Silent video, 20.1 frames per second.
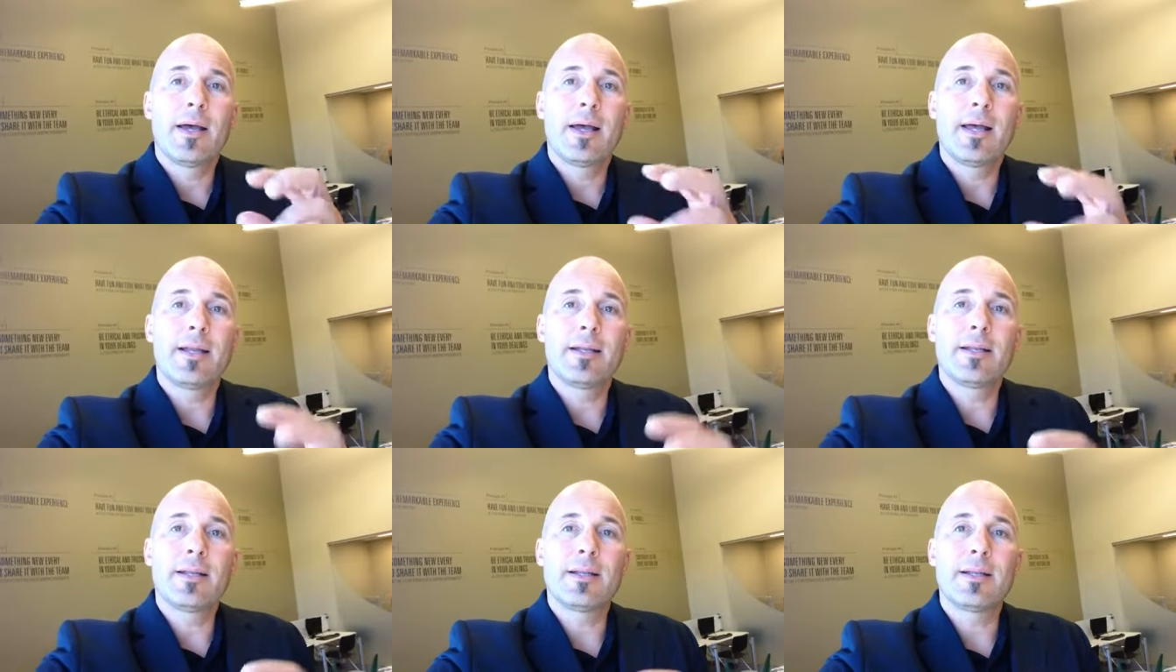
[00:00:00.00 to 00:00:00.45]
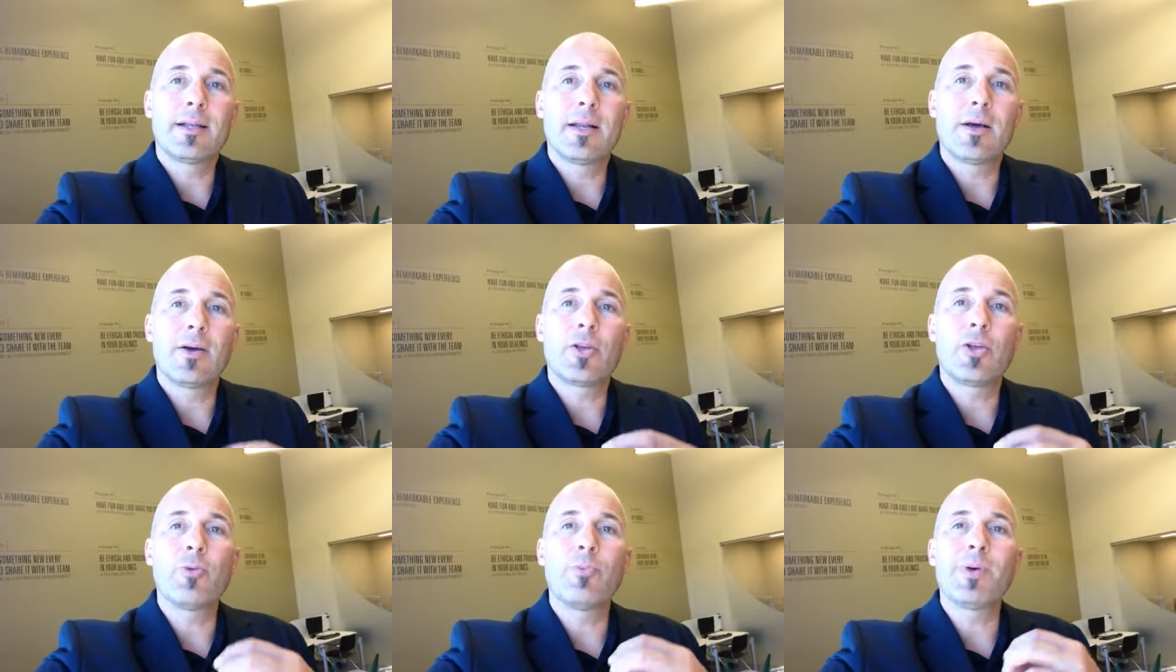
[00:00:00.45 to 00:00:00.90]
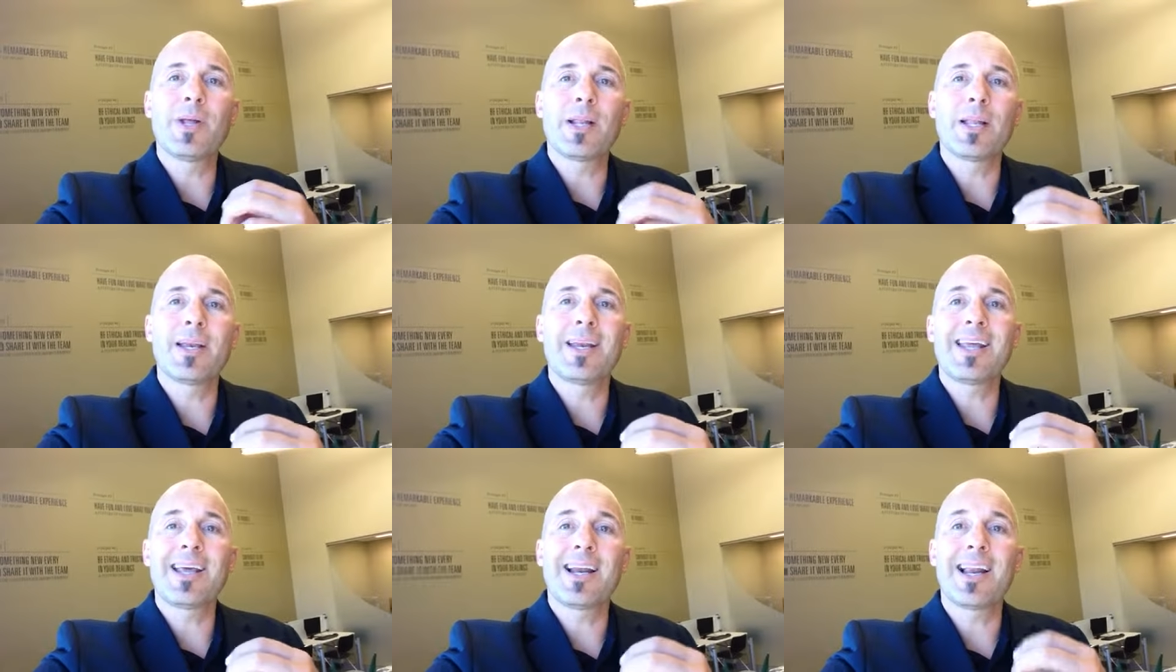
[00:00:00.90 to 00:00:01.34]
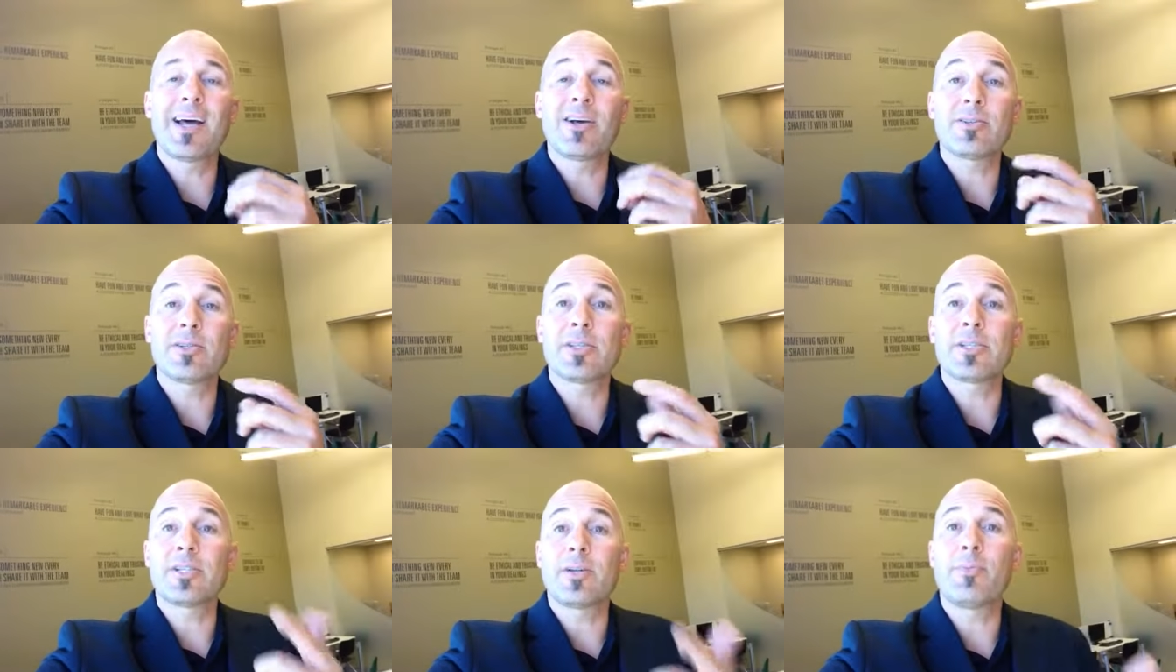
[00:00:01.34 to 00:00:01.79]
it, humility
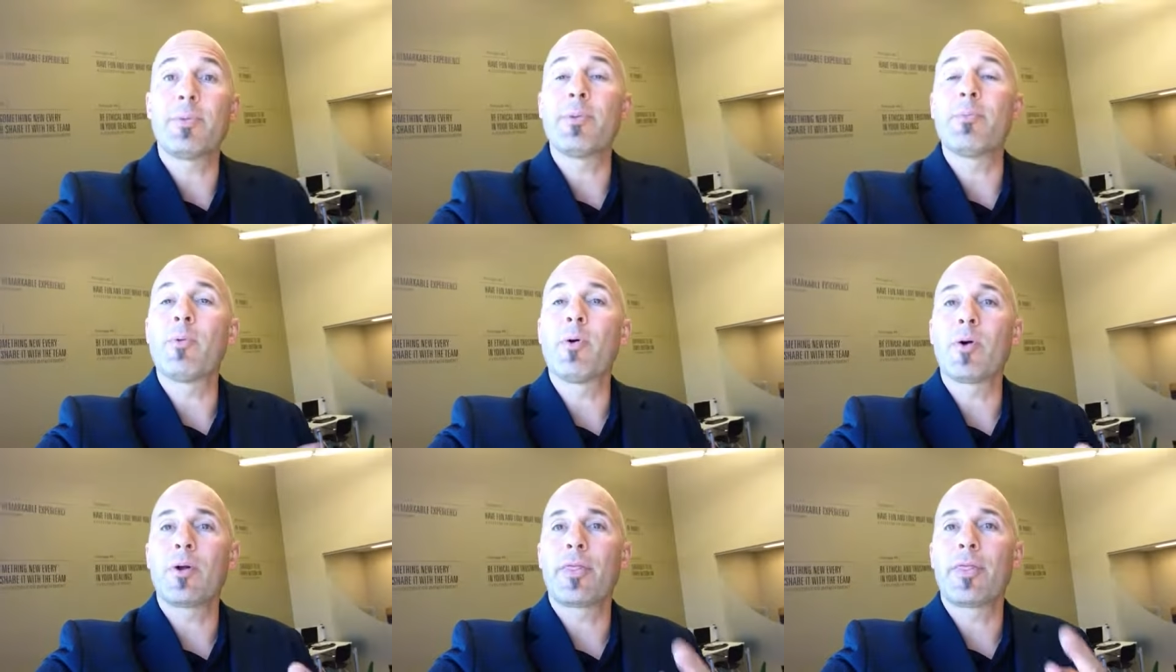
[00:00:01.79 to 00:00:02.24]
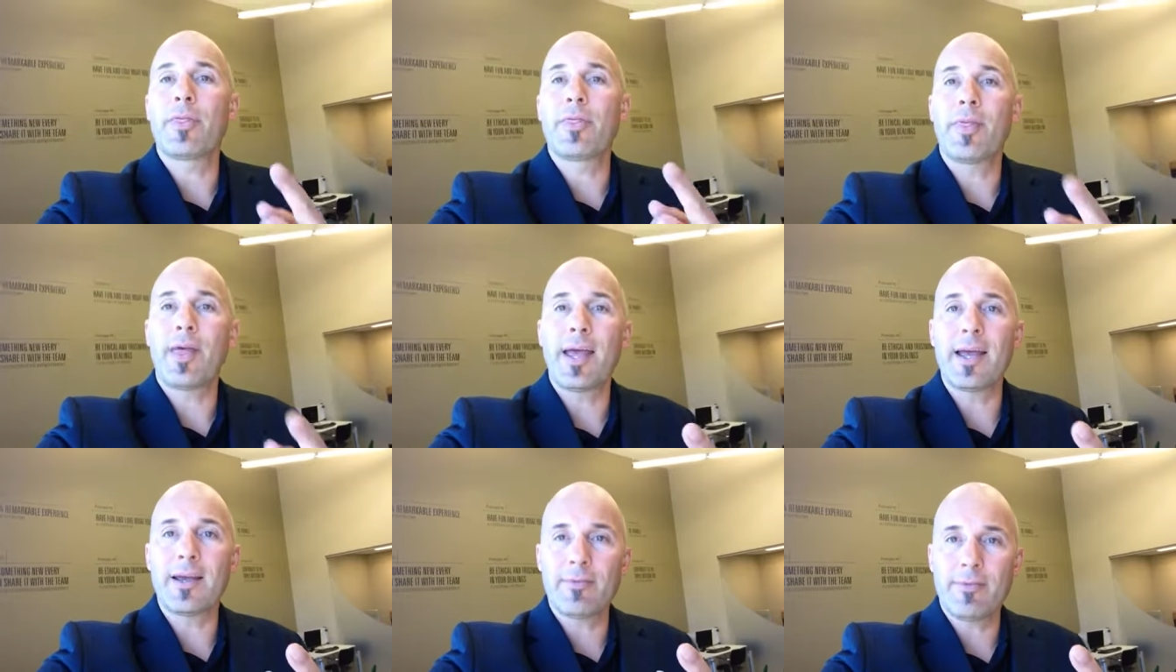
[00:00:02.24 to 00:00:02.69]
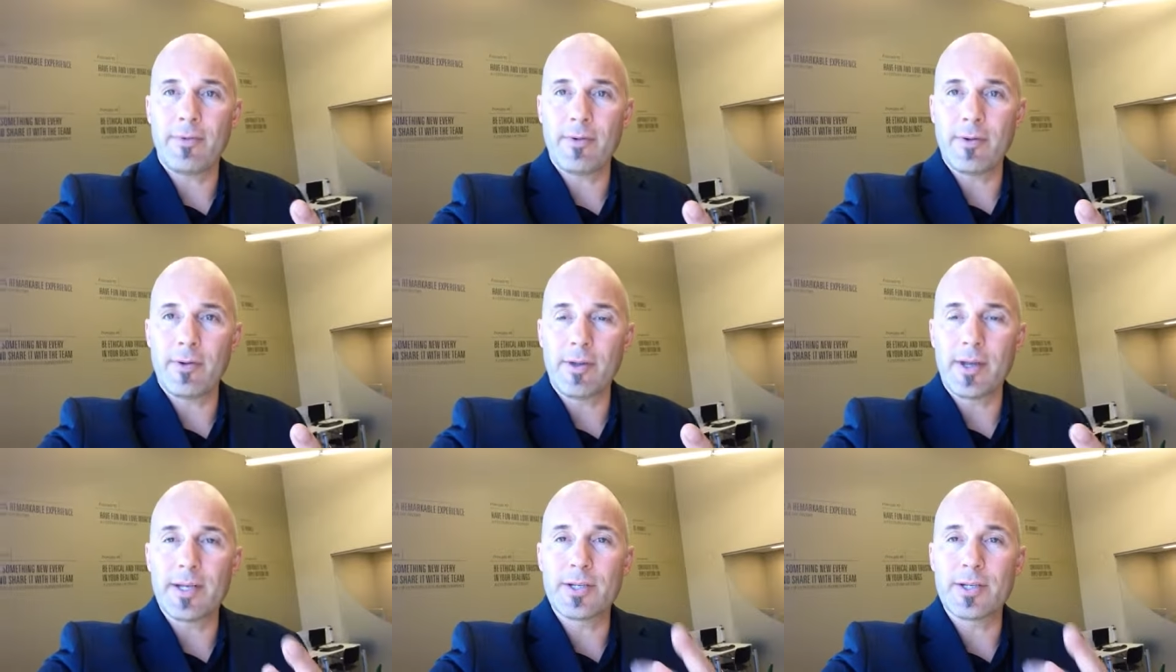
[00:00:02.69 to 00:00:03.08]
allows us to be more thankful,